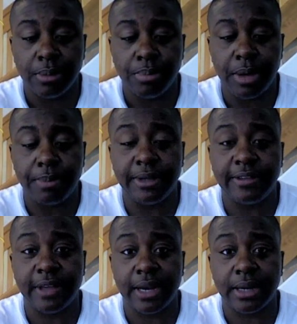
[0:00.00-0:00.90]
puppy
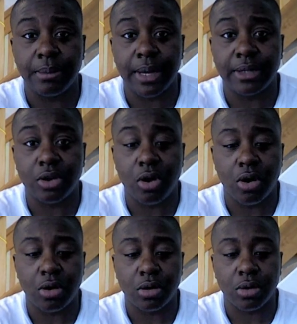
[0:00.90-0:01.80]
setting my
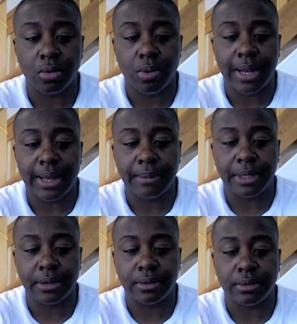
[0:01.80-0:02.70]
dog while I'm
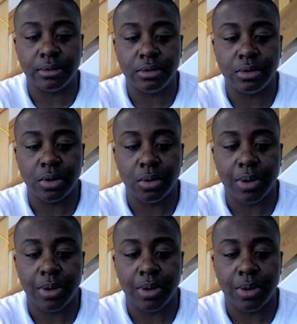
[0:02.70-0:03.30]
in, you know,